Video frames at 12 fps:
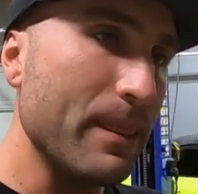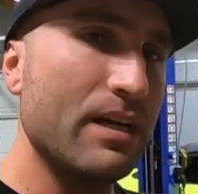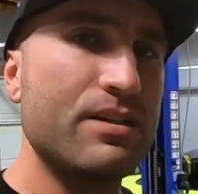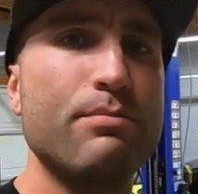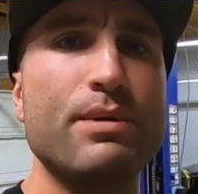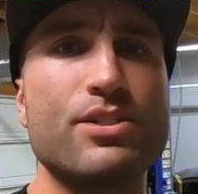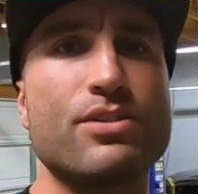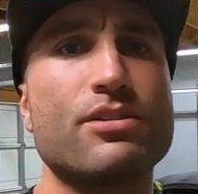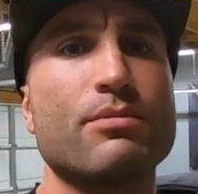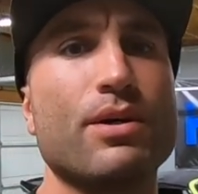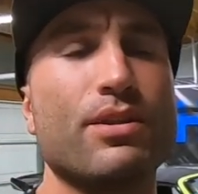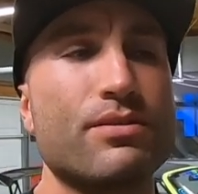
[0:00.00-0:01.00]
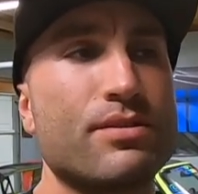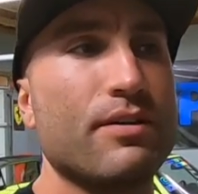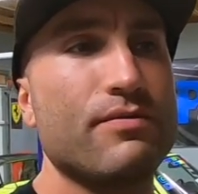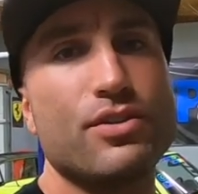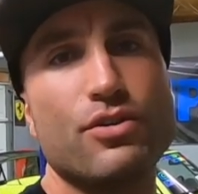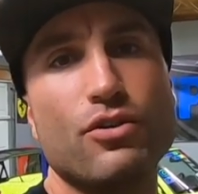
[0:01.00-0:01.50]
I did mention some other
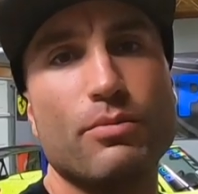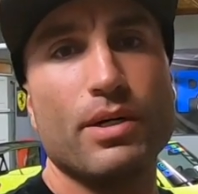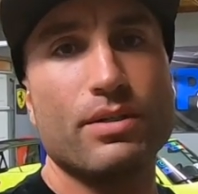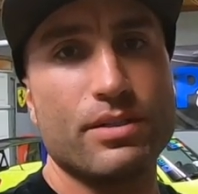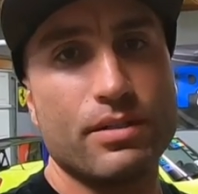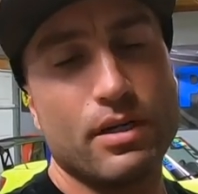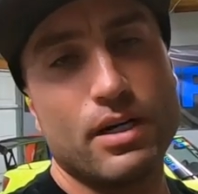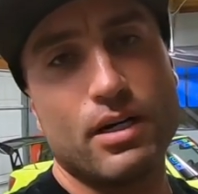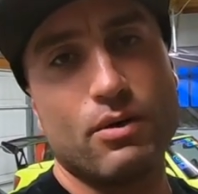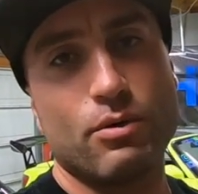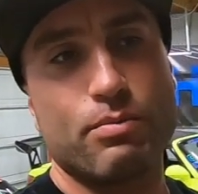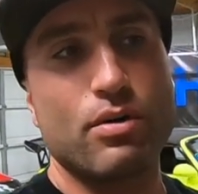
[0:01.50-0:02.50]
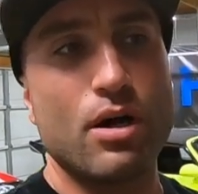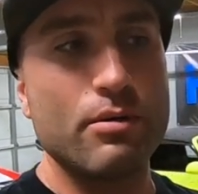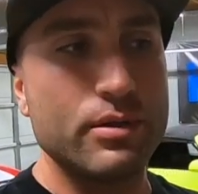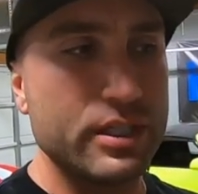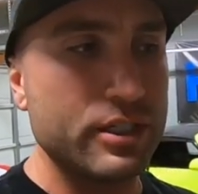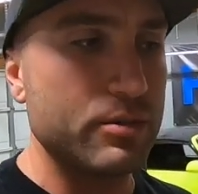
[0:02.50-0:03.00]
stuff too about uh, we're
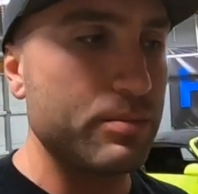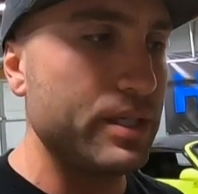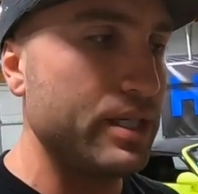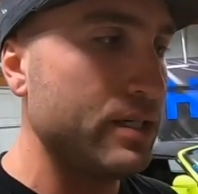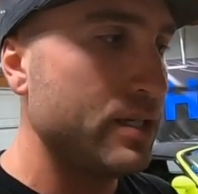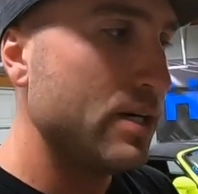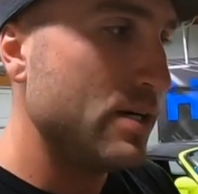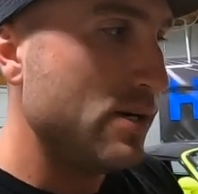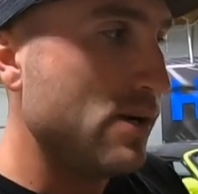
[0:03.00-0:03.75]
probably going to be